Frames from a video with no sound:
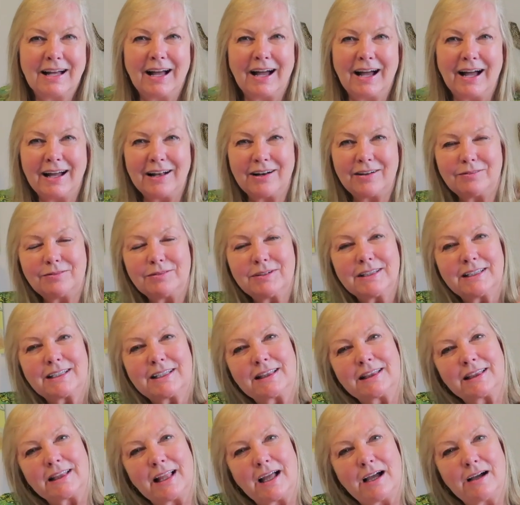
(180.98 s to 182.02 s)
I don't really
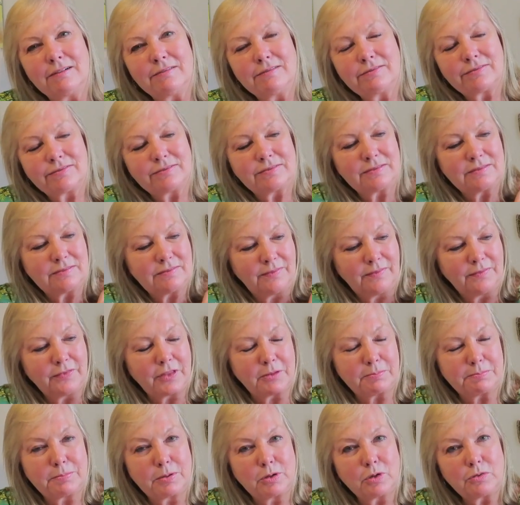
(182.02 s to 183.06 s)
love
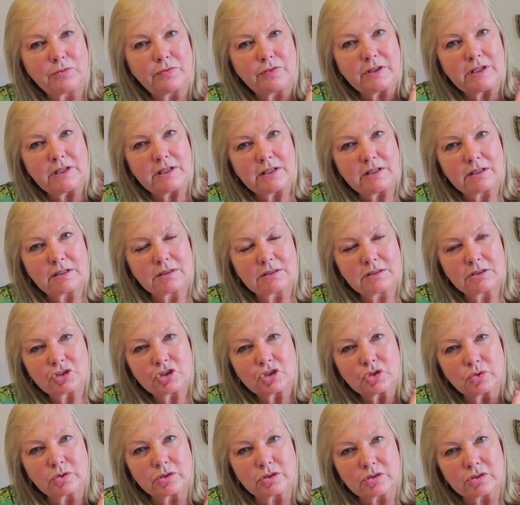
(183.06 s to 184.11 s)
the poofy
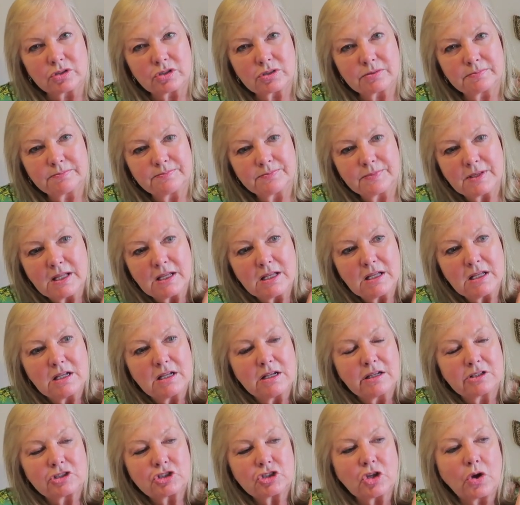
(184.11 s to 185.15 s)
shoulders.
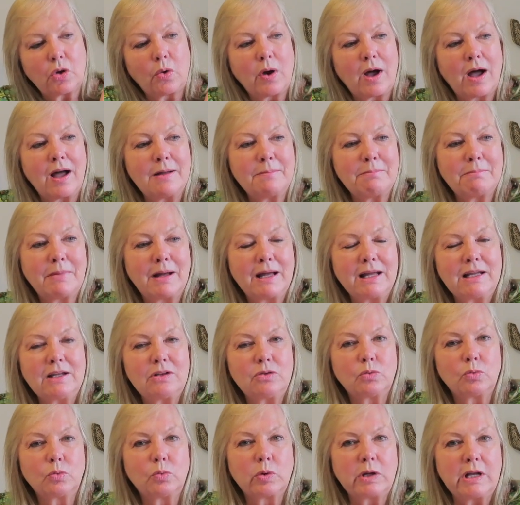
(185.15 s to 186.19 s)
So I
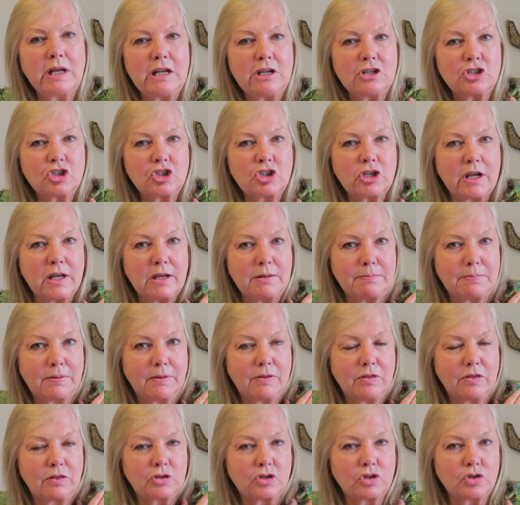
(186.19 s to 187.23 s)
might reshape
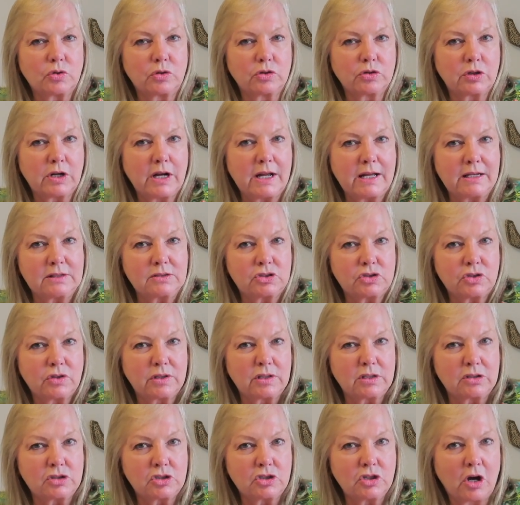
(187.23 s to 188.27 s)
the shoulder head so
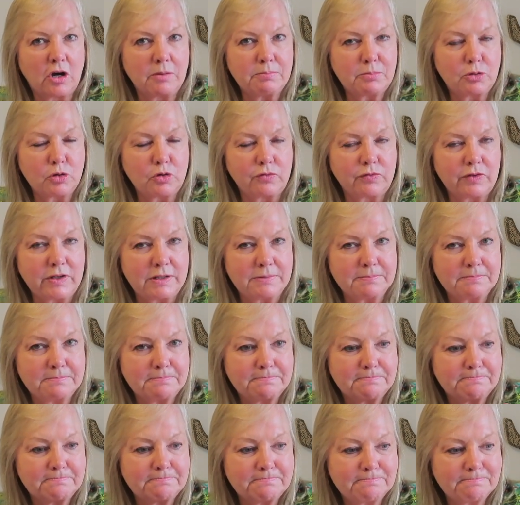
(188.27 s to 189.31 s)
that it's not poofy.
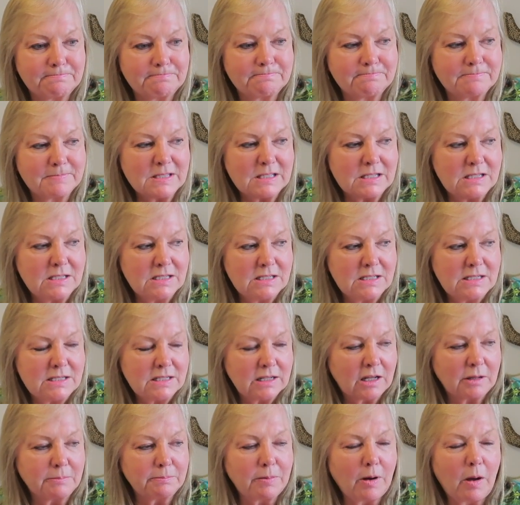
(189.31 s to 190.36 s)

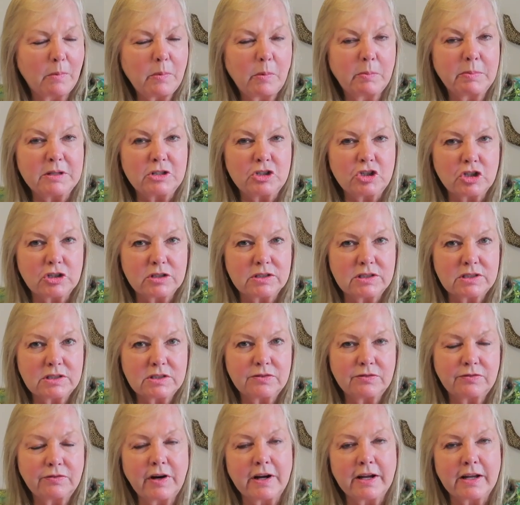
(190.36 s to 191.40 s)
Can probably
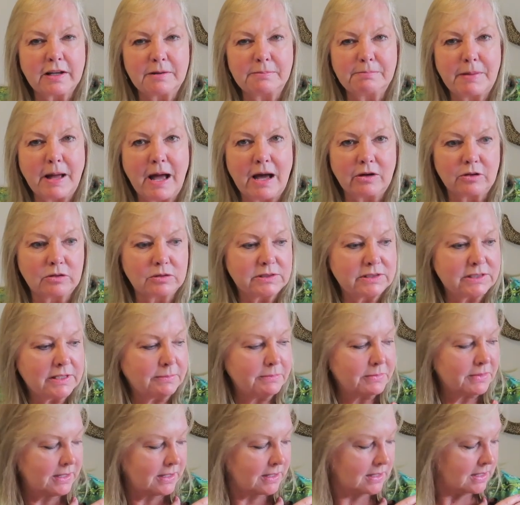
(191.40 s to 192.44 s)
just Franken pattern
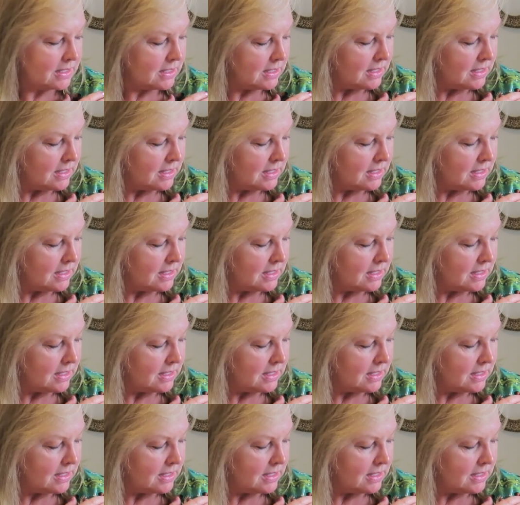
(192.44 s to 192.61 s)
something.